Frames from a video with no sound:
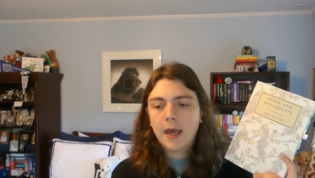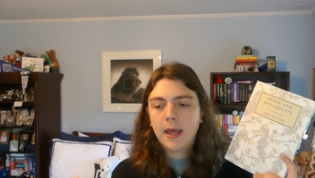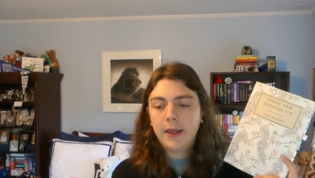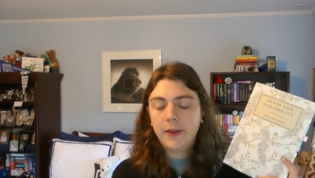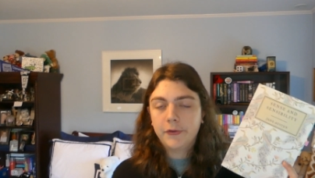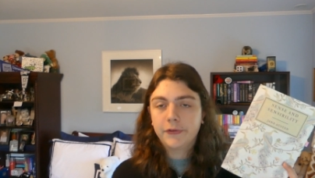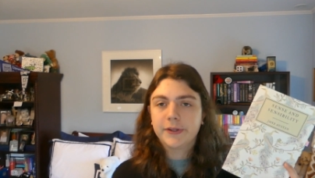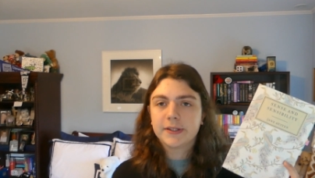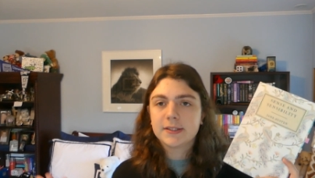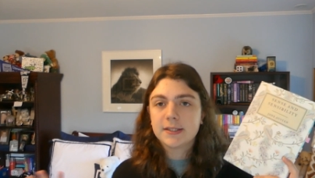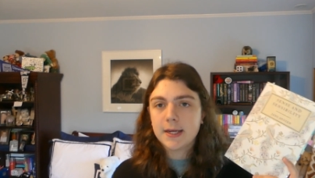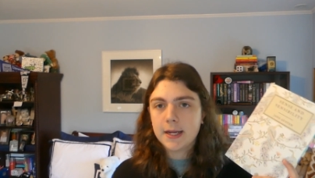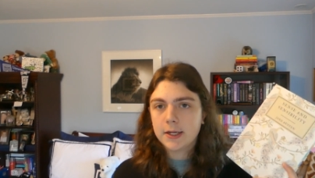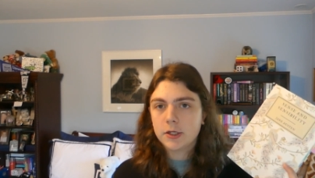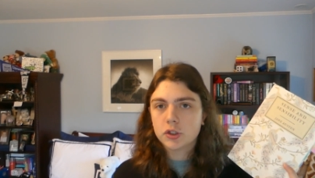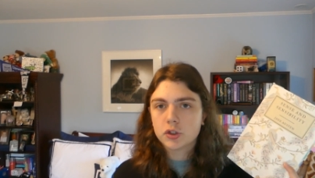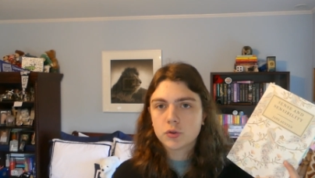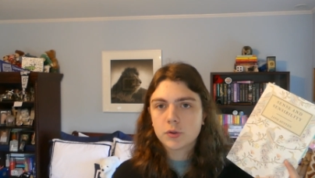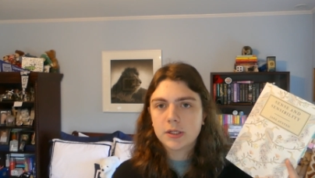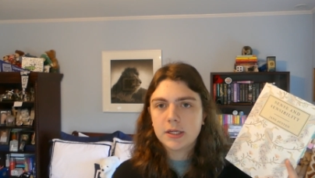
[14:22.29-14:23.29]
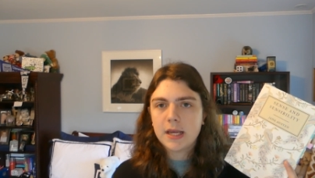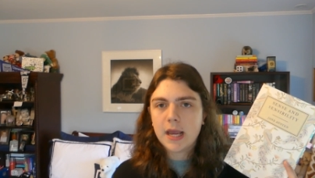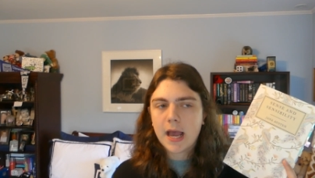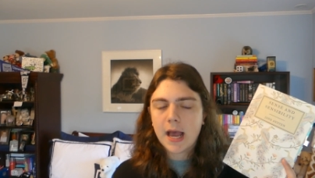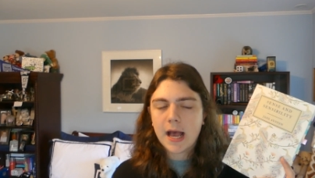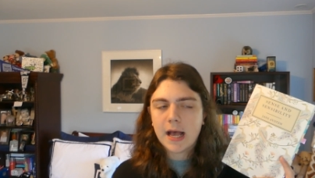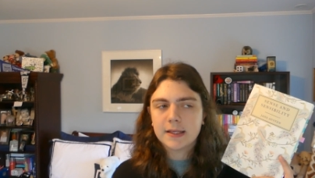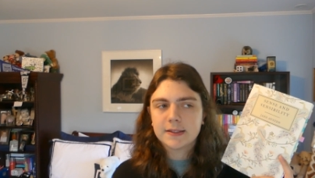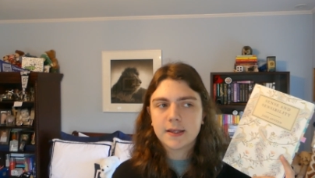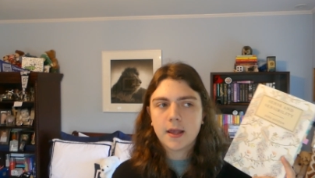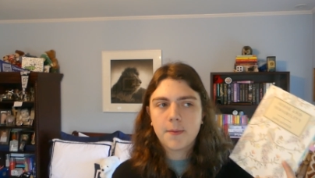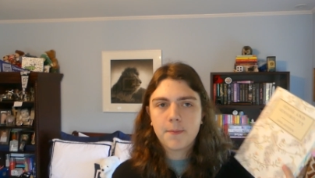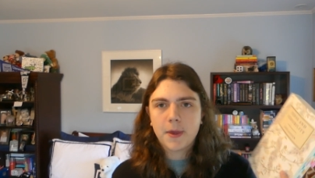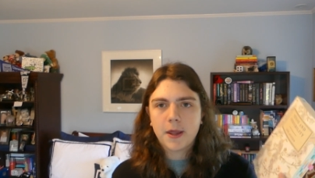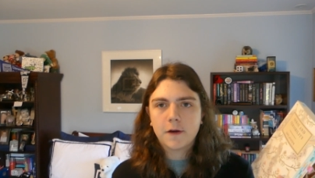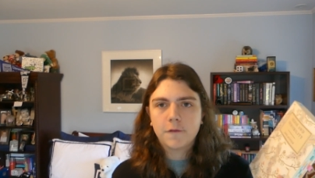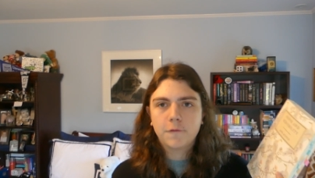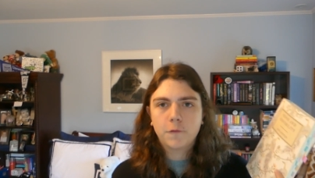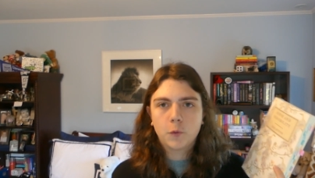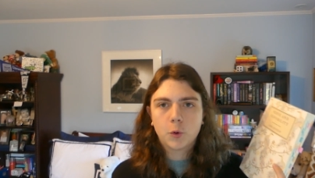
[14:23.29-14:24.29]
illness and injury as a
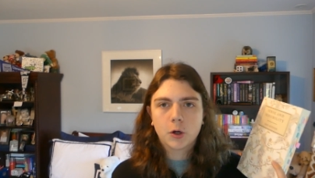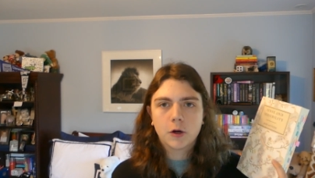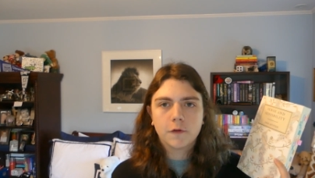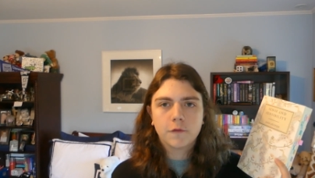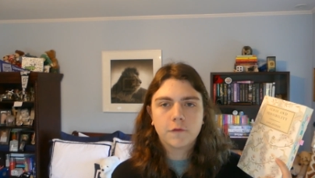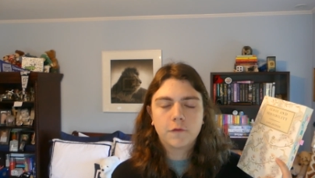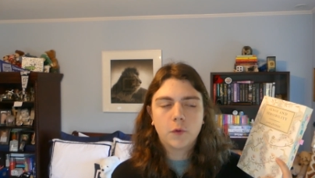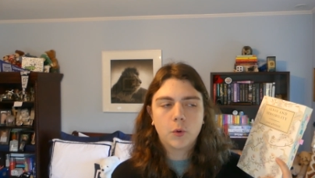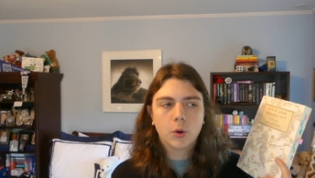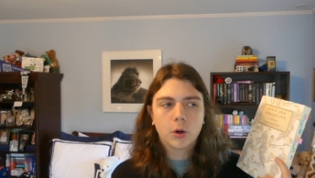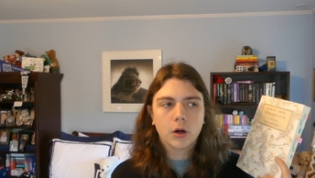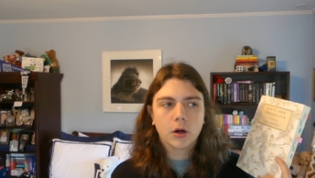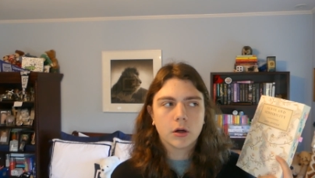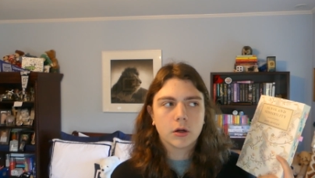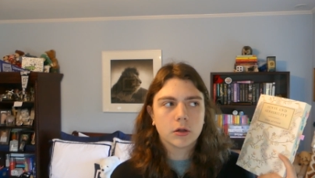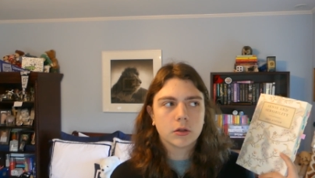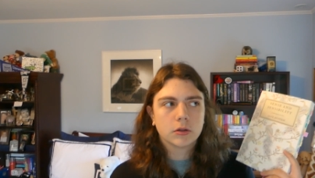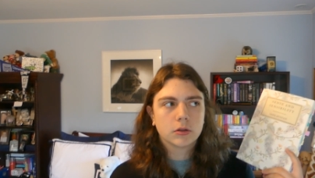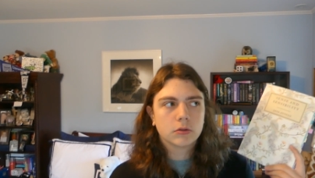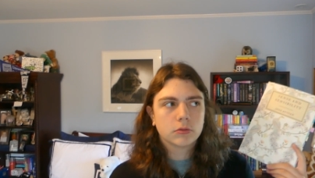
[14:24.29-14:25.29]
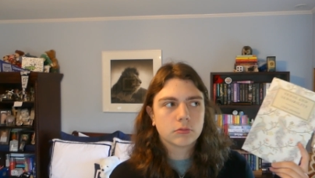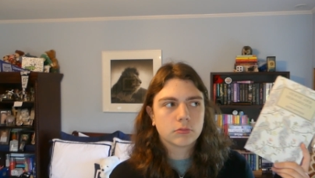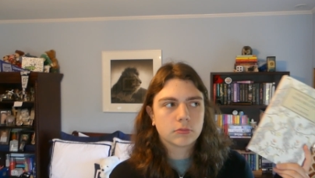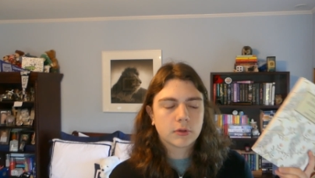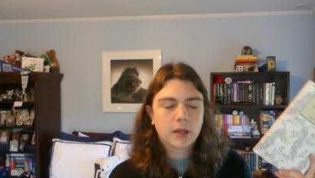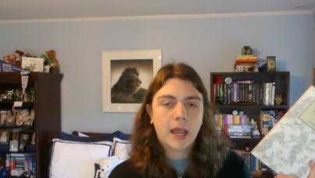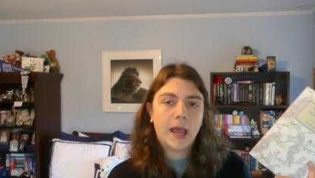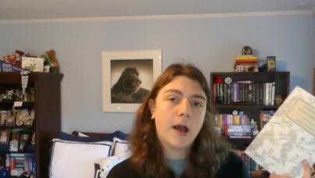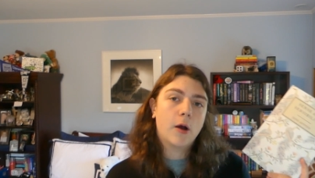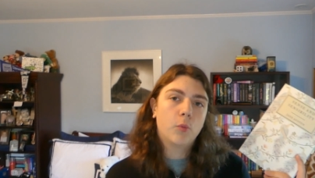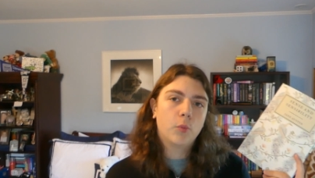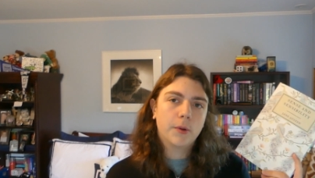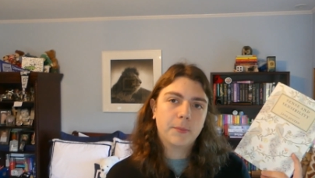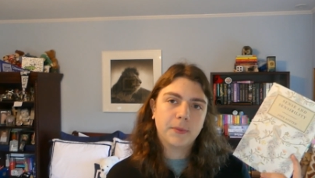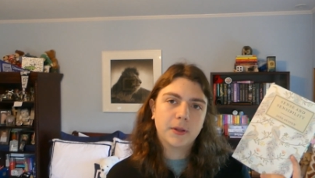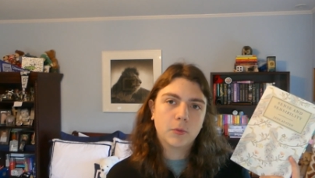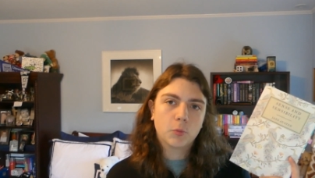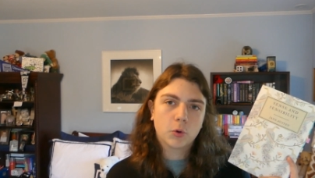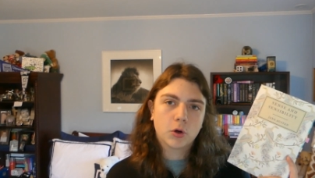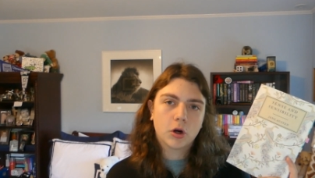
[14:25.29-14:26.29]
metaphor for how
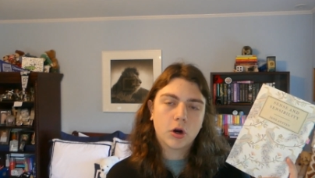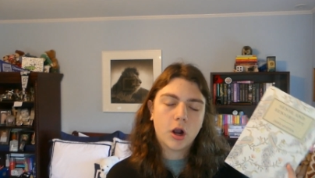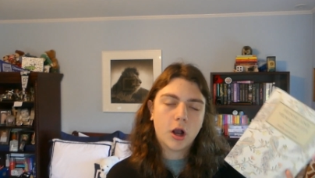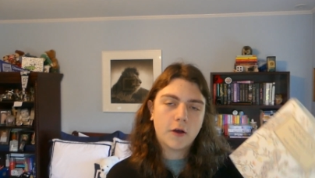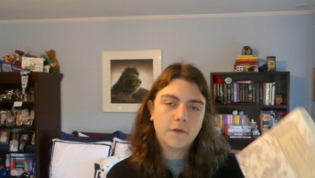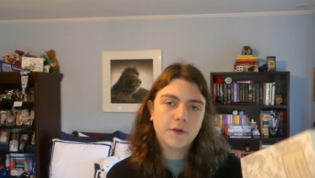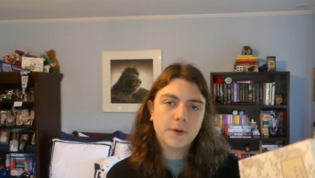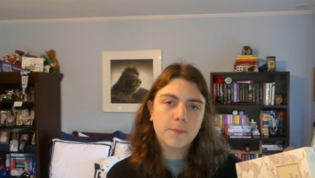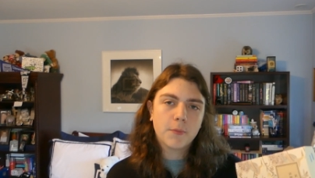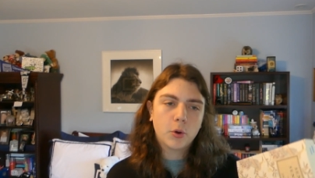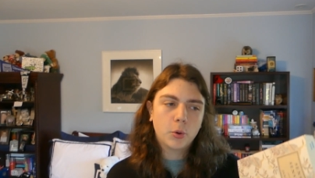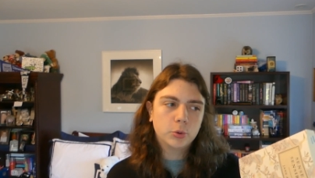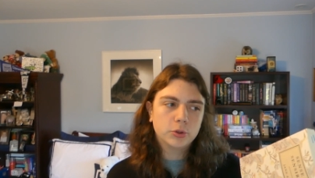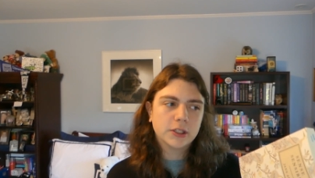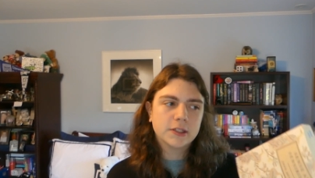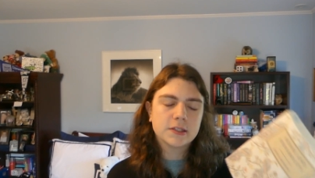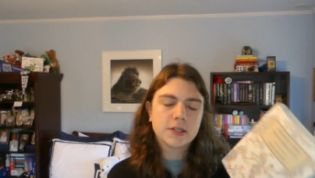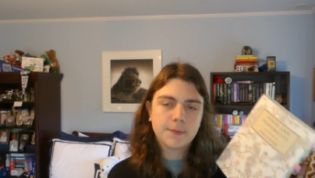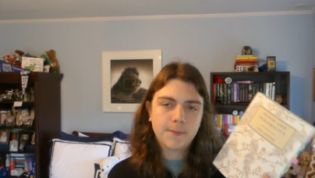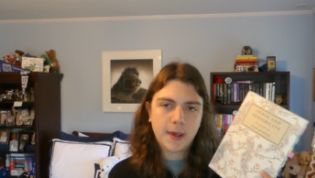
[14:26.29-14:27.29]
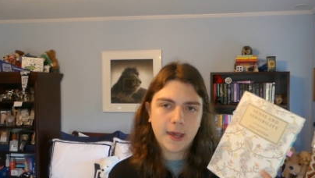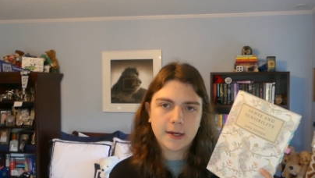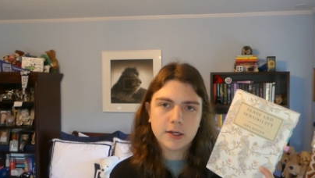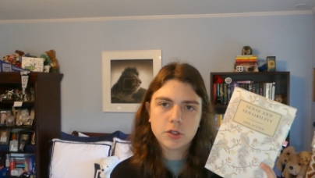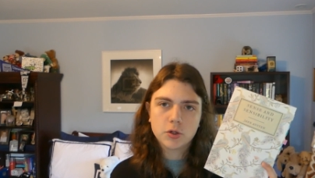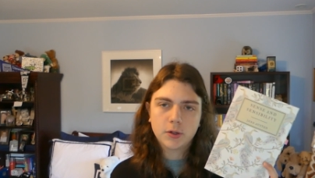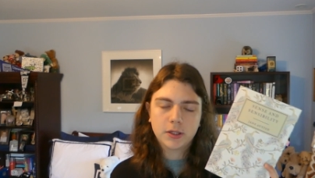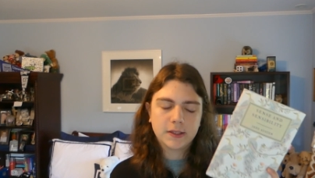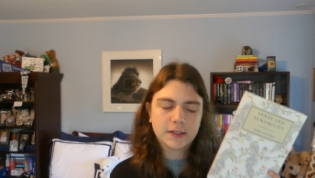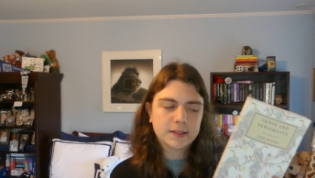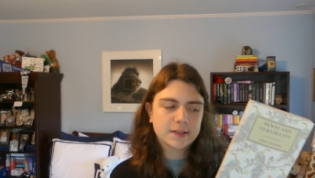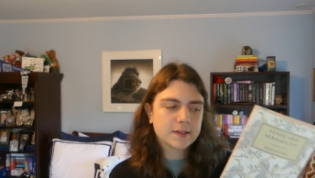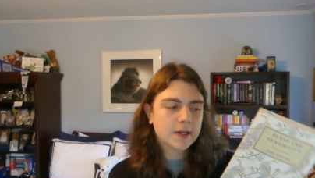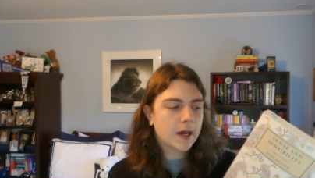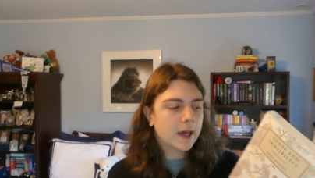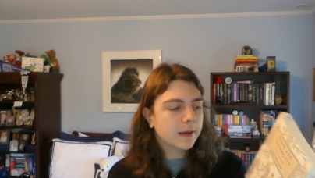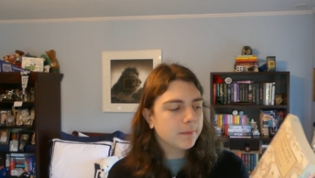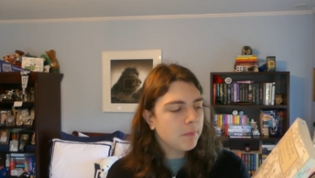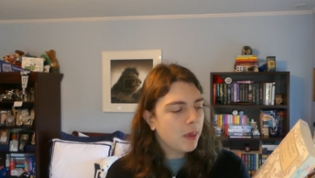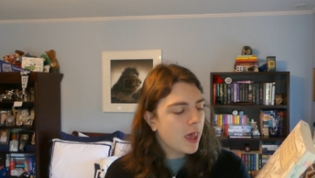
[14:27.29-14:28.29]
women were often beholden to men during this
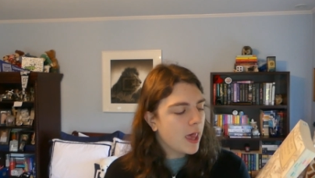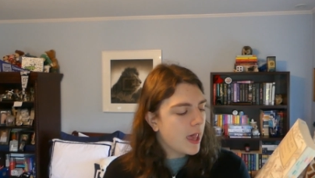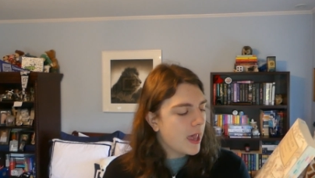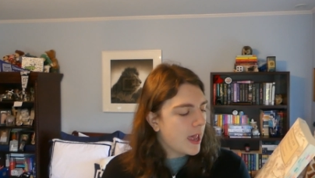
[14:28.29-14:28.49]
time.